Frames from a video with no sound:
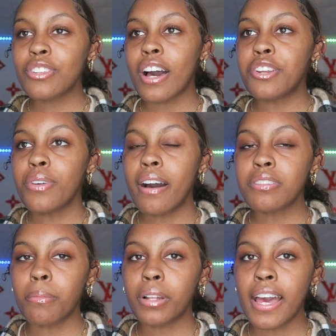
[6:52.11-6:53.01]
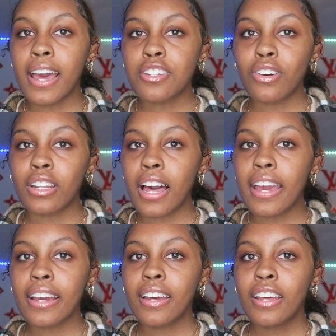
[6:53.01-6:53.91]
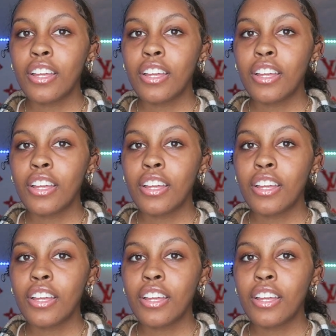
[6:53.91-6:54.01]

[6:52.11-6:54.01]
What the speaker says: So I do have some plans on like